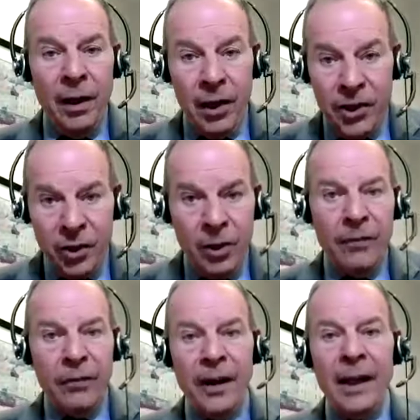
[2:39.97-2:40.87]

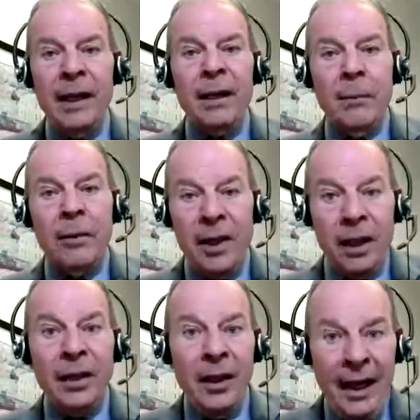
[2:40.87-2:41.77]
assertively, but
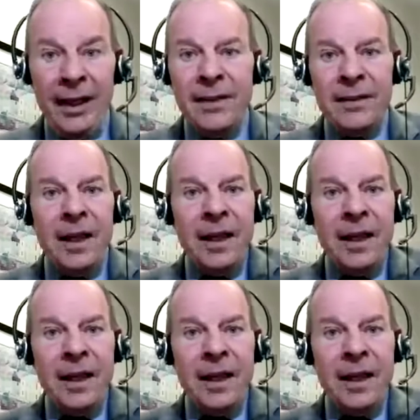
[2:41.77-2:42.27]
nonetheless,